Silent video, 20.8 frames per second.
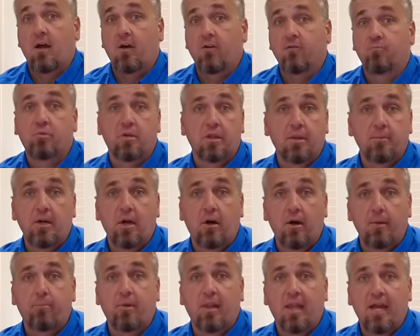of
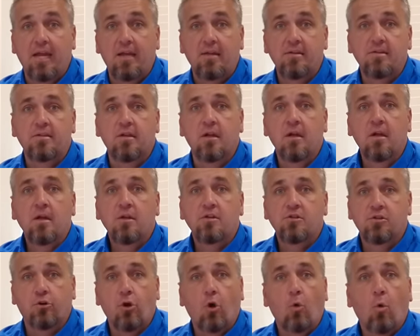preliminary plans
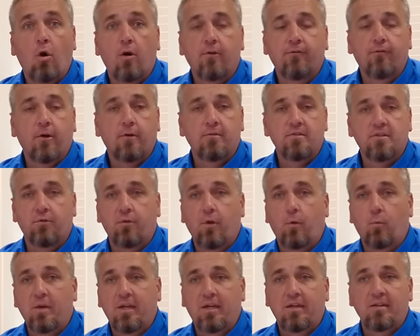to go off of so
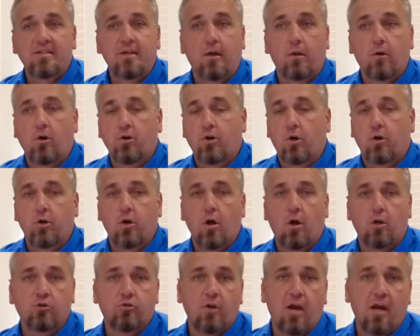that we can tell our dirt
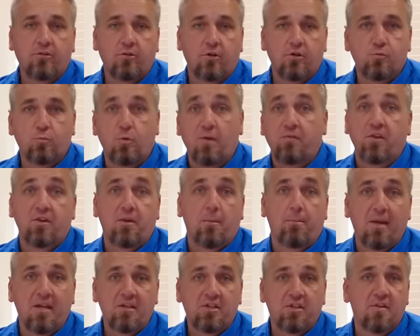contractors what the
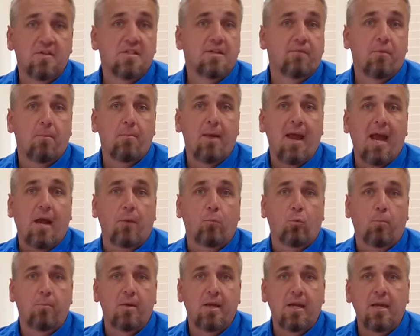dimensions of the pad
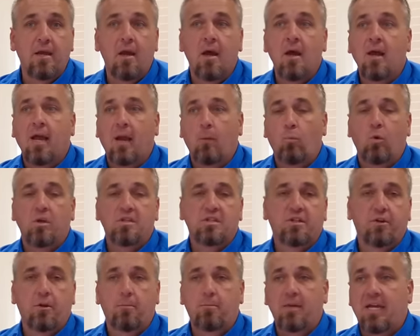will be and what's
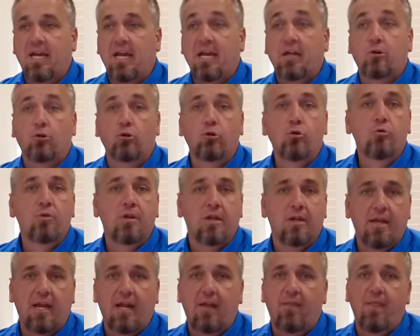going to be
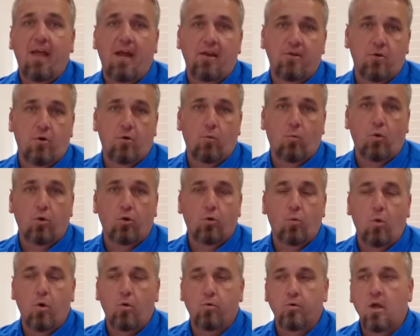included in that dirt work
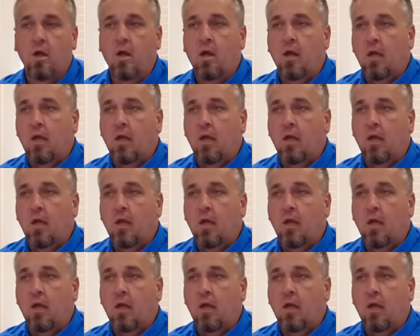quote.